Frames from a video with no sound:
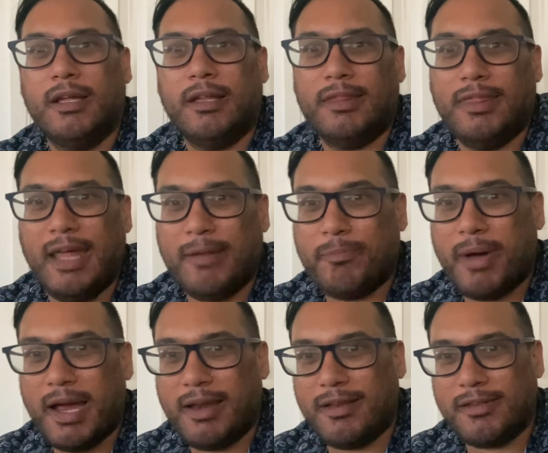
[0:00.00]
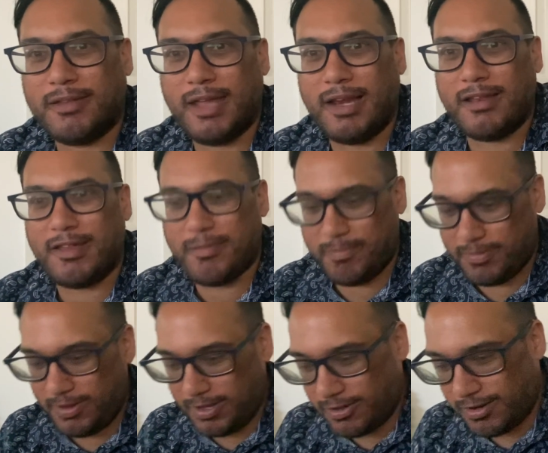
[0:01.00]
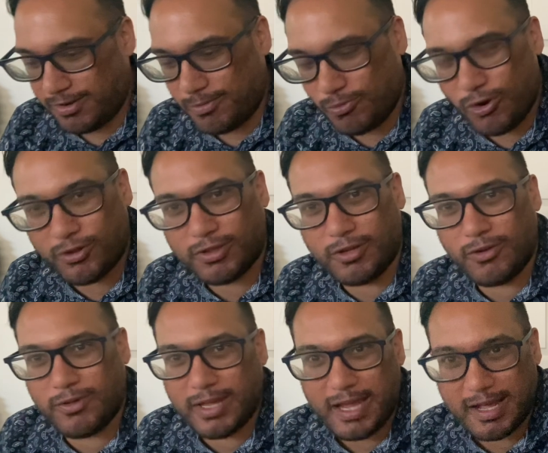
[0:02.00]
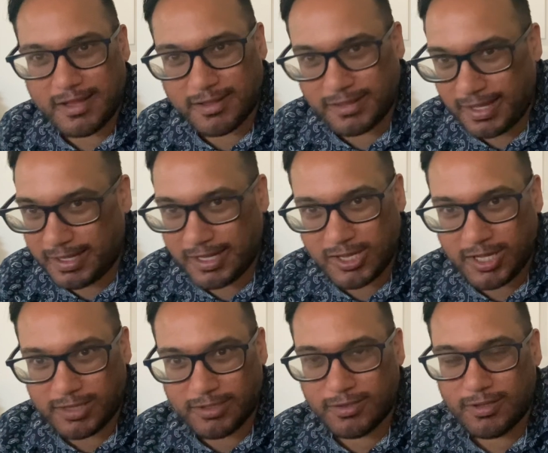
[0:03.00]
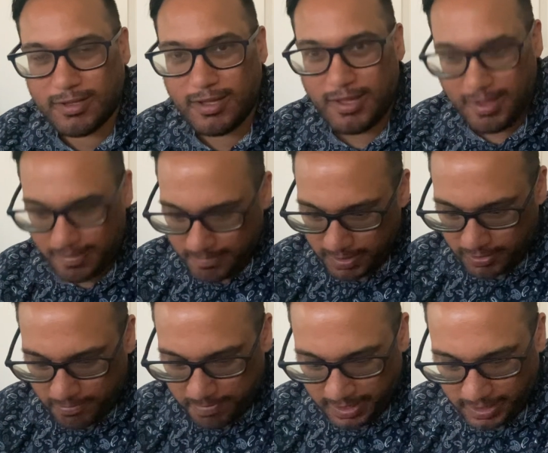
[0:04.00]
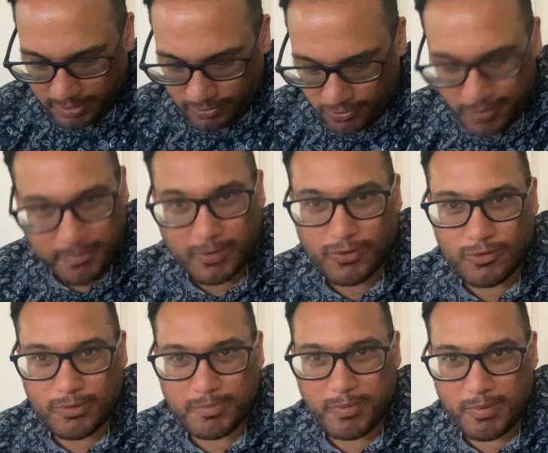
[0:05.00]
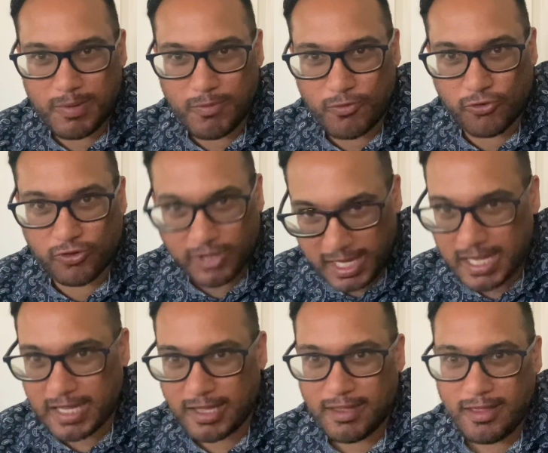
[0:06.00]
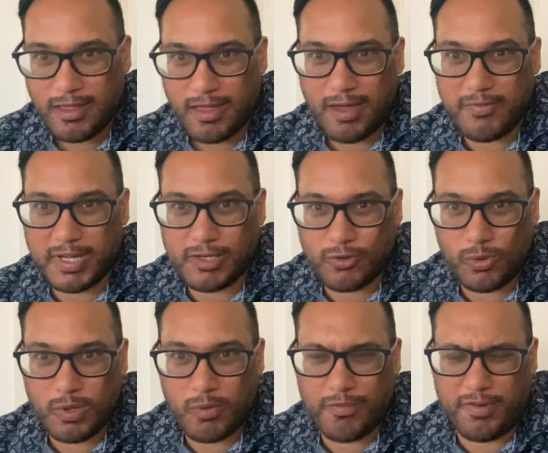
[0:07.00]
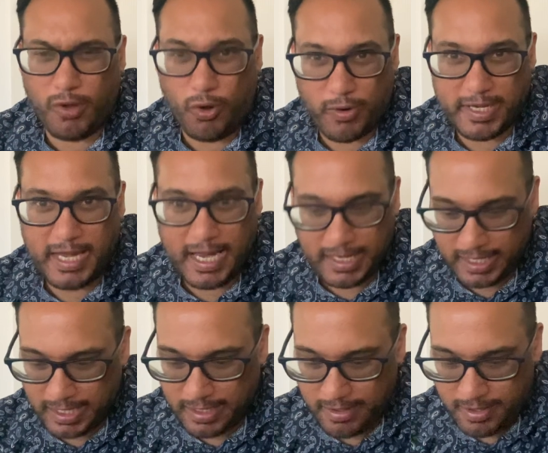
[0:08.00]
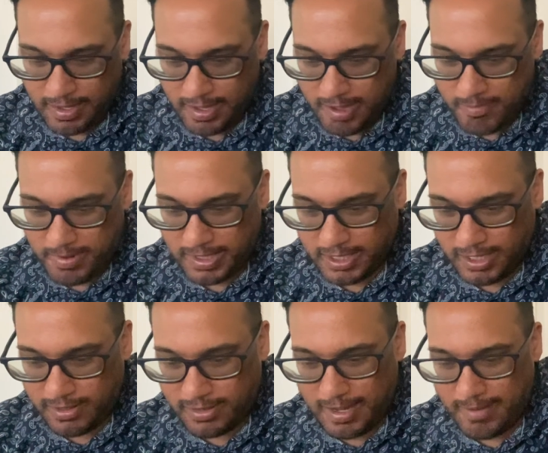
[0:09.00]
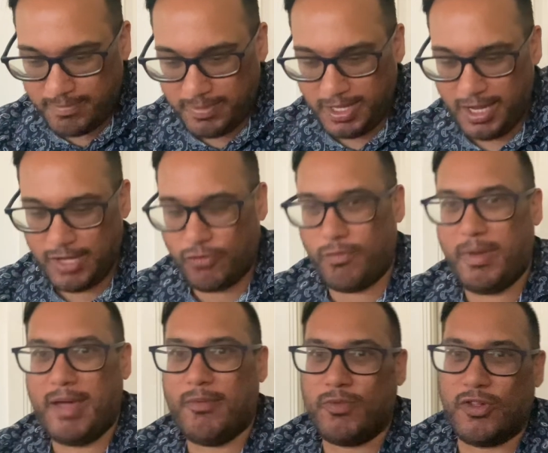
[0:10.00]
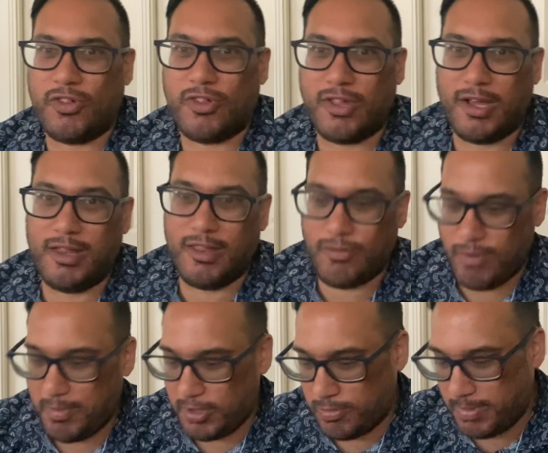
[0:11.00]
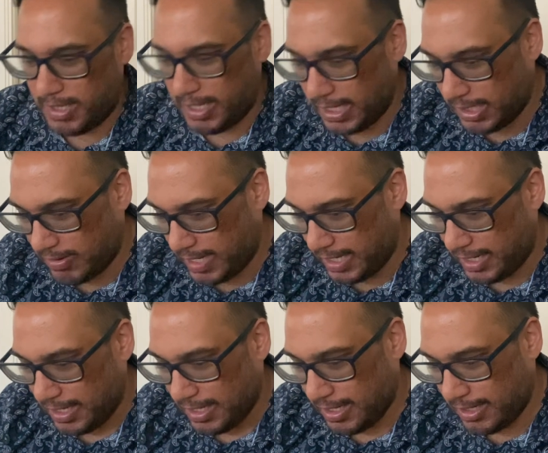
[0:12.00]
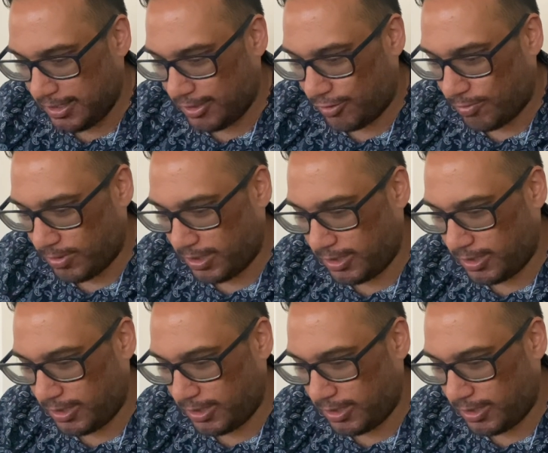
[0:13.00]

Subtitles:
that part of the status up, so he's got some work to do there. Hasn't done that yet, but he's got plenty of time to do it. But we will see if he can do it with Laurie Daly. But yes, Ezra Mam, I'm just sick of this rubbish. But anyway, it is what it